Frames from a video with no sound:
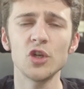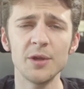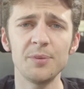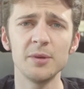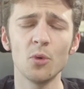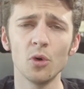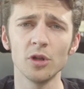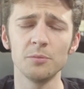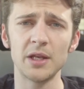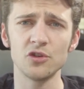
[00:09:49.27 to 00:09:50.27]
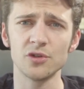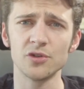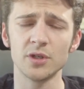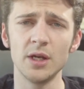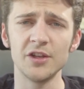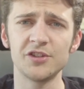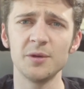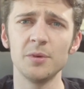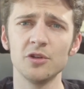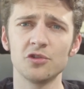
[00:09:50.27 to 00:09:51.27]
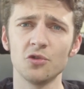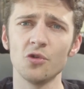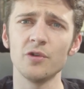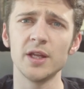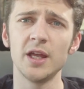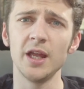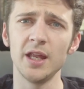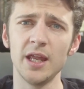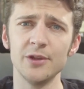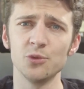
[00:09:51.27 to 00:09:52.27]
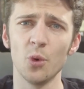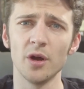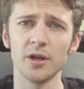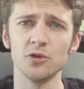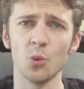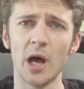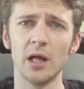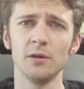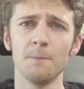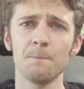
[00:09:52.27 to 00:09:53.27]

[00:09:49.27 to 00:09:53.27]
J.P. Moreland mentions a similar story in his work as well.